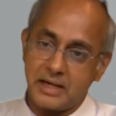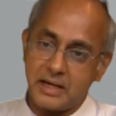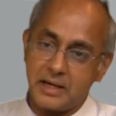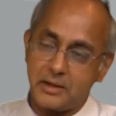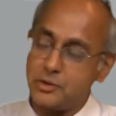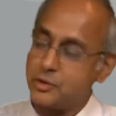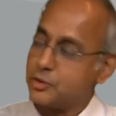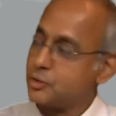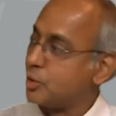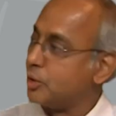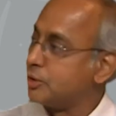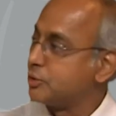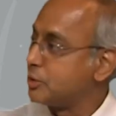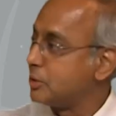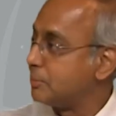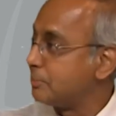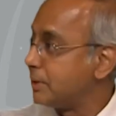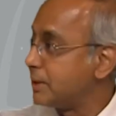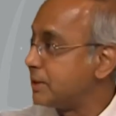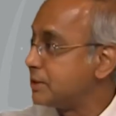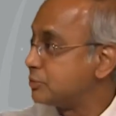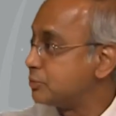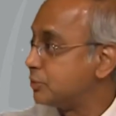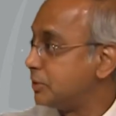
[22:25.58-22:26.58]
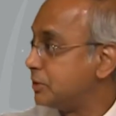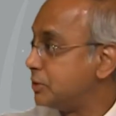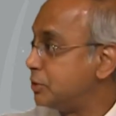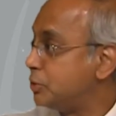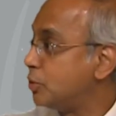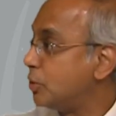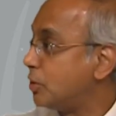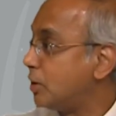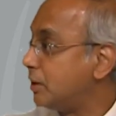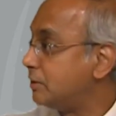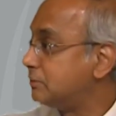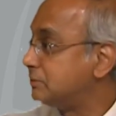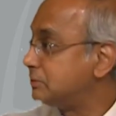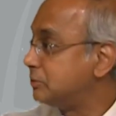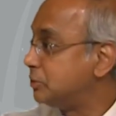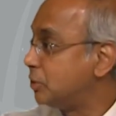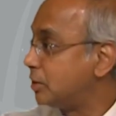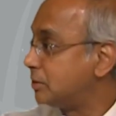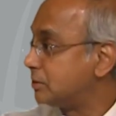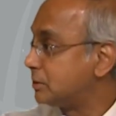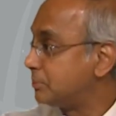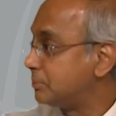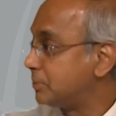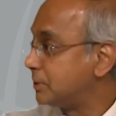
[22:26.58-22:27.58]
and is also a place where new, on, new
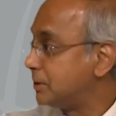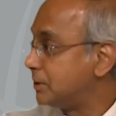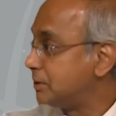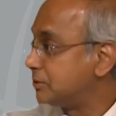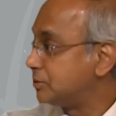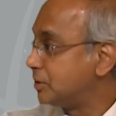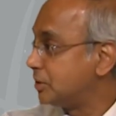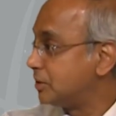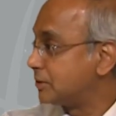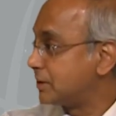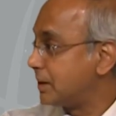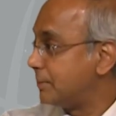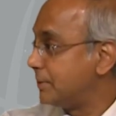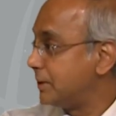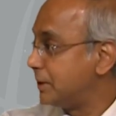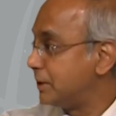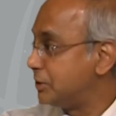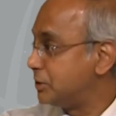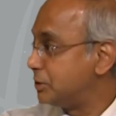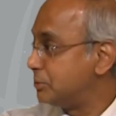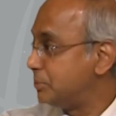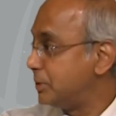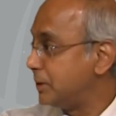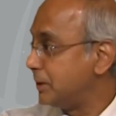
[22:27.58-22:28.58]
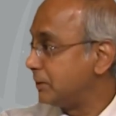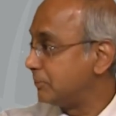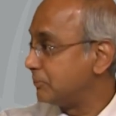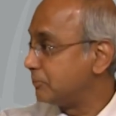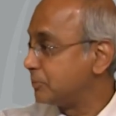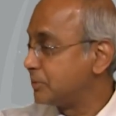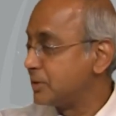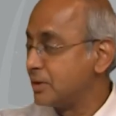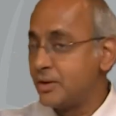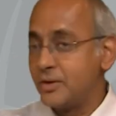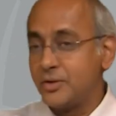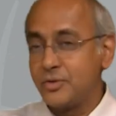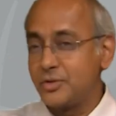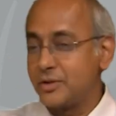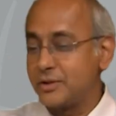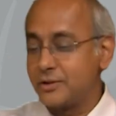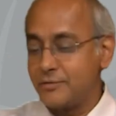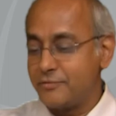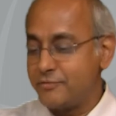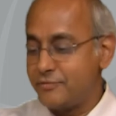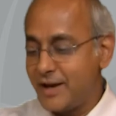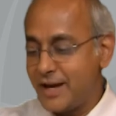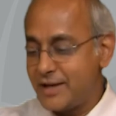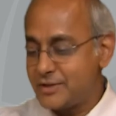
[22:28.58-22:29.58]
entrepreneurs are coming into being. So,
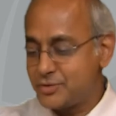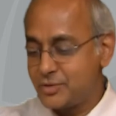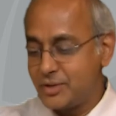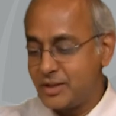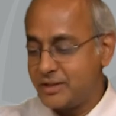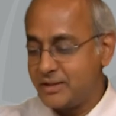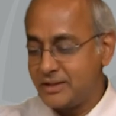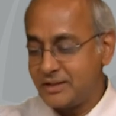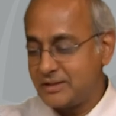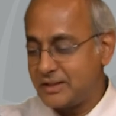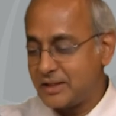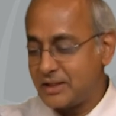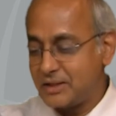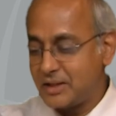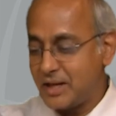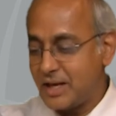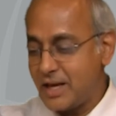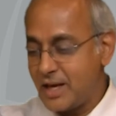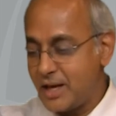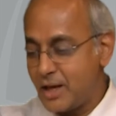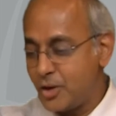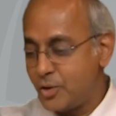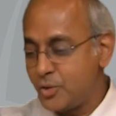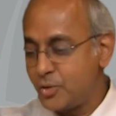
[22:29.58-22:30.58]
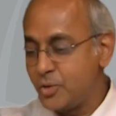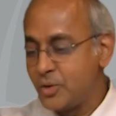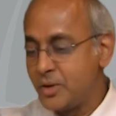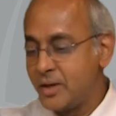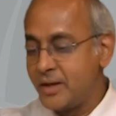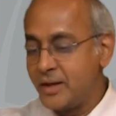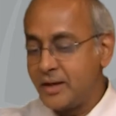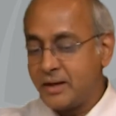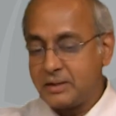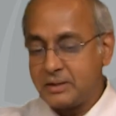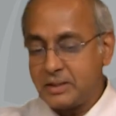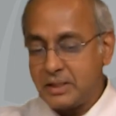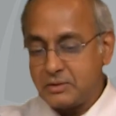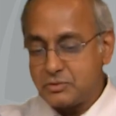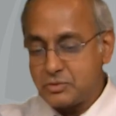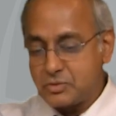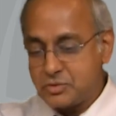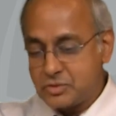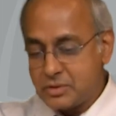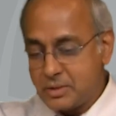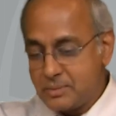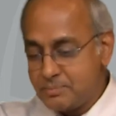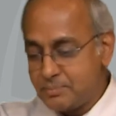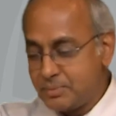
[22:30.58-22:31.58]
it's a fascinating thing how a
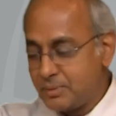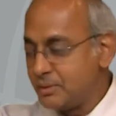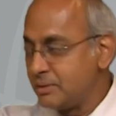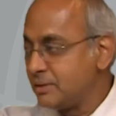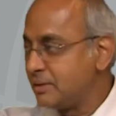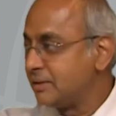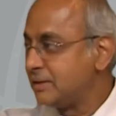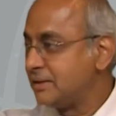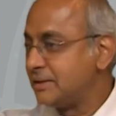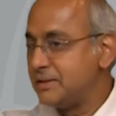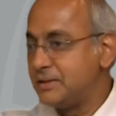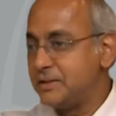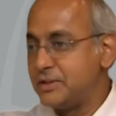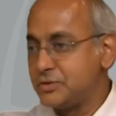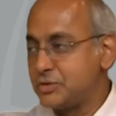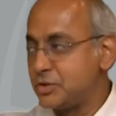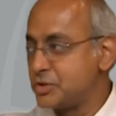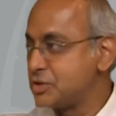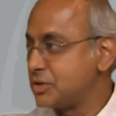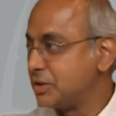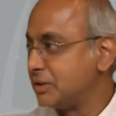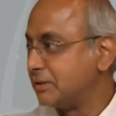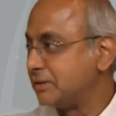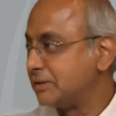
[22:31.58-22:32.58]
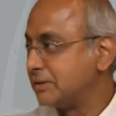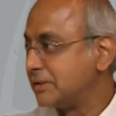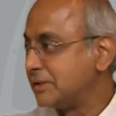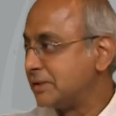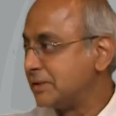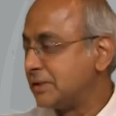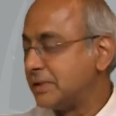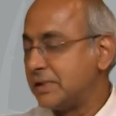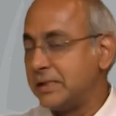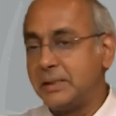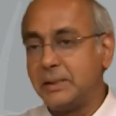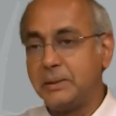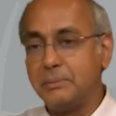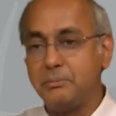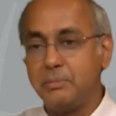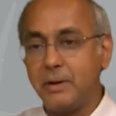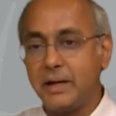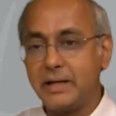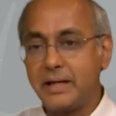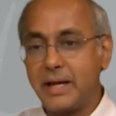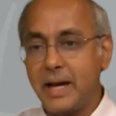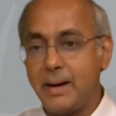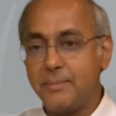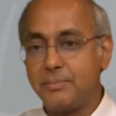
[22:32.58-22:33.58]
simple decision uh,
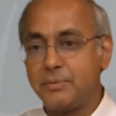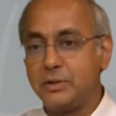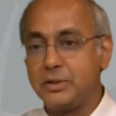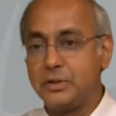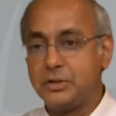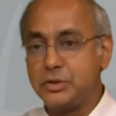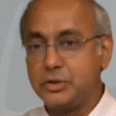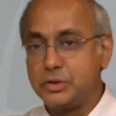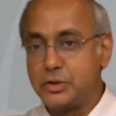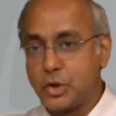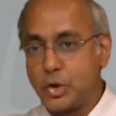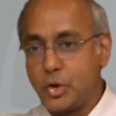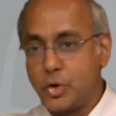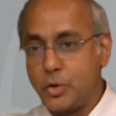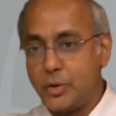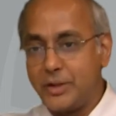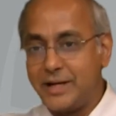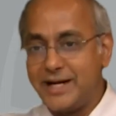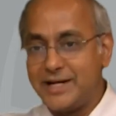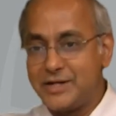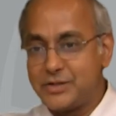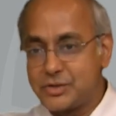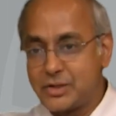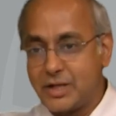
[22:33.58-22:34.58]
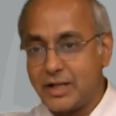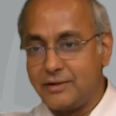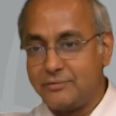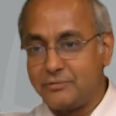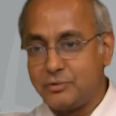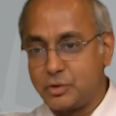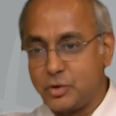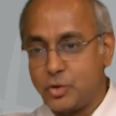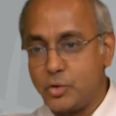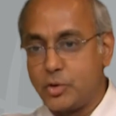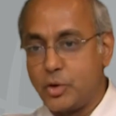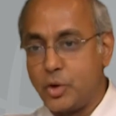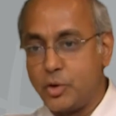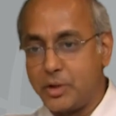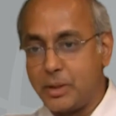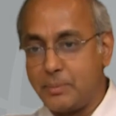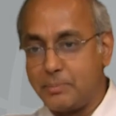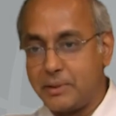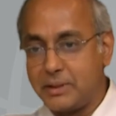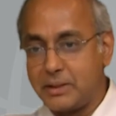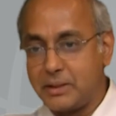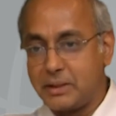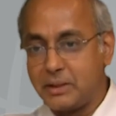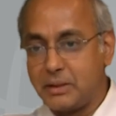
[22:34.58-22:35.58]
by capital to grow itself, don't go to
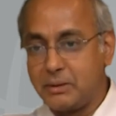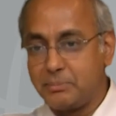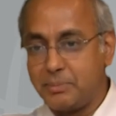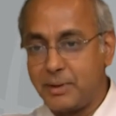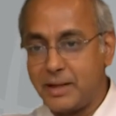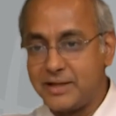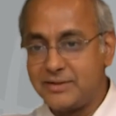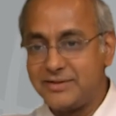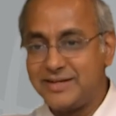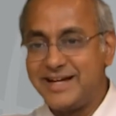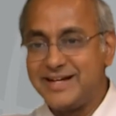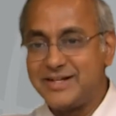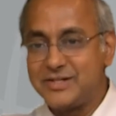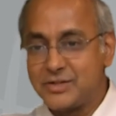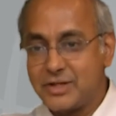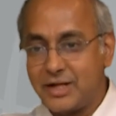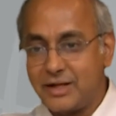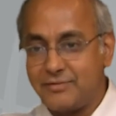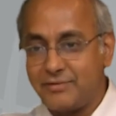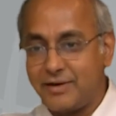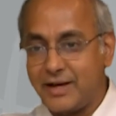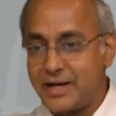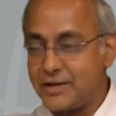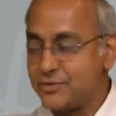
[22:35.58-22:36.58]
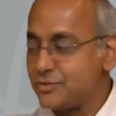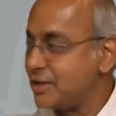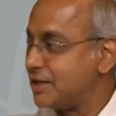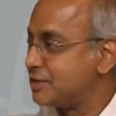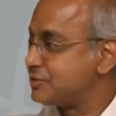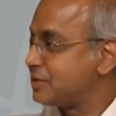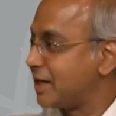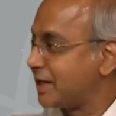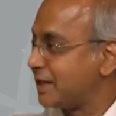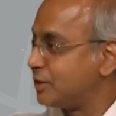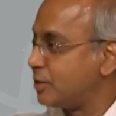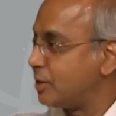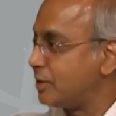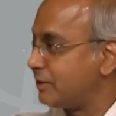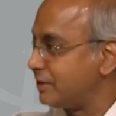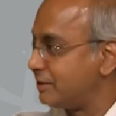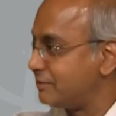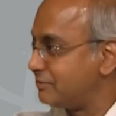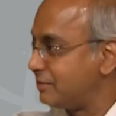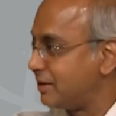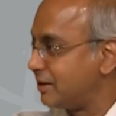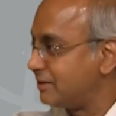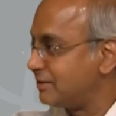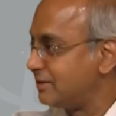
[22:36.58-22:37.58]
a particular place, itself has a second order
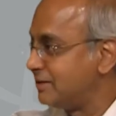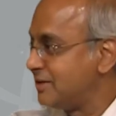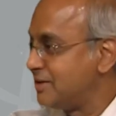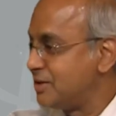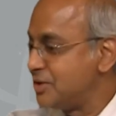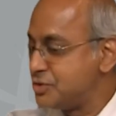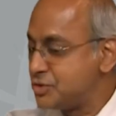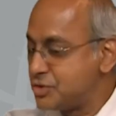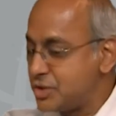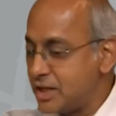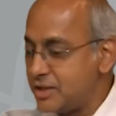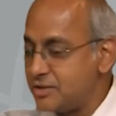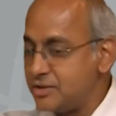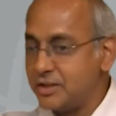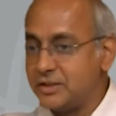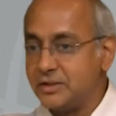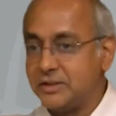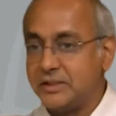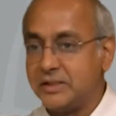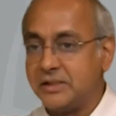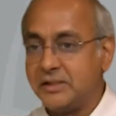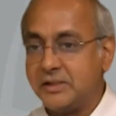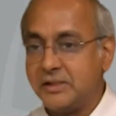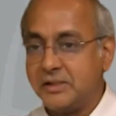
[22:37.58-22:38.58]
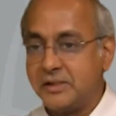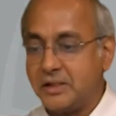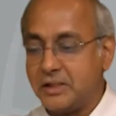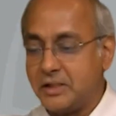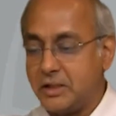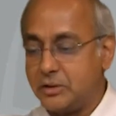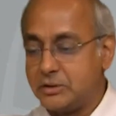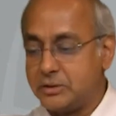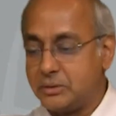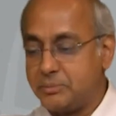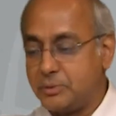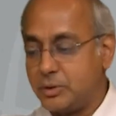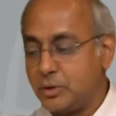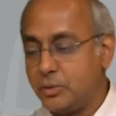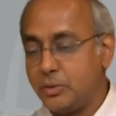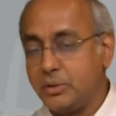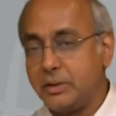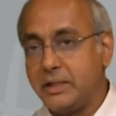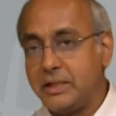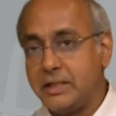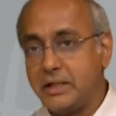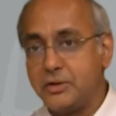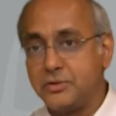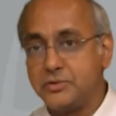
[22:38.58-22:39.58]
effect, changing the uh,
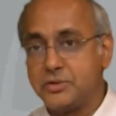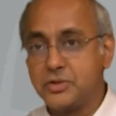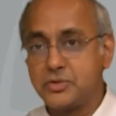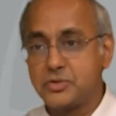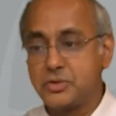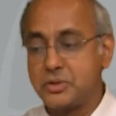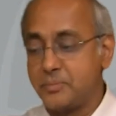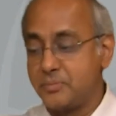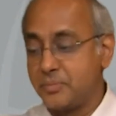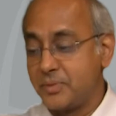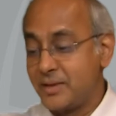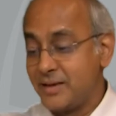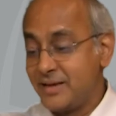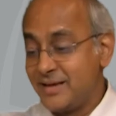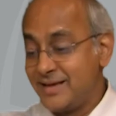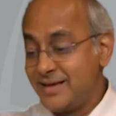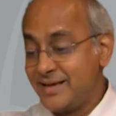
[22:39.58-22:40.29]
entrepreneurial ecosystem.